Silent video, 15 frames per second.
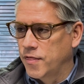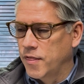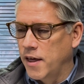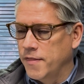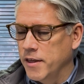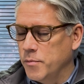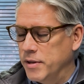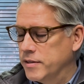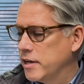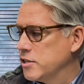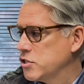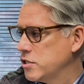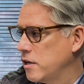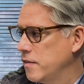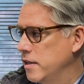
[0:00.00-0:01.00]
I think we
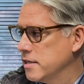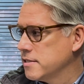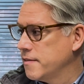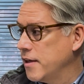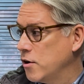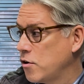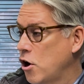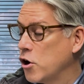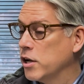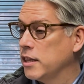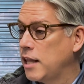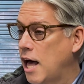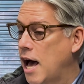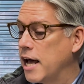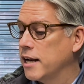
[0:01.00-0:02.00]
touched on this. There are a
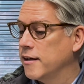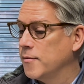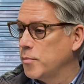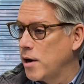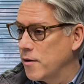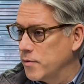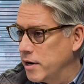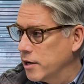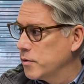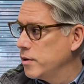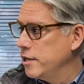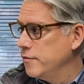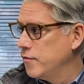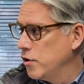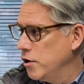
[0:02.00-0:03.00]
lot of private
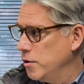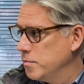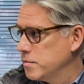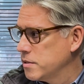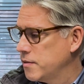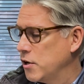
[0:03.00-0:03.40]
equity firms.